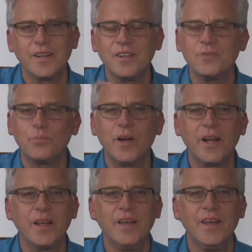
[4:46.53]
and just
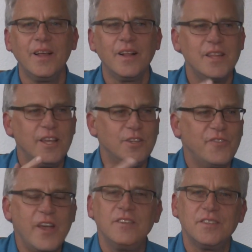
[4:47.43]
bring these
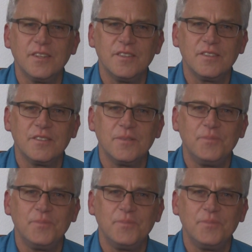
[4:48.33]
faces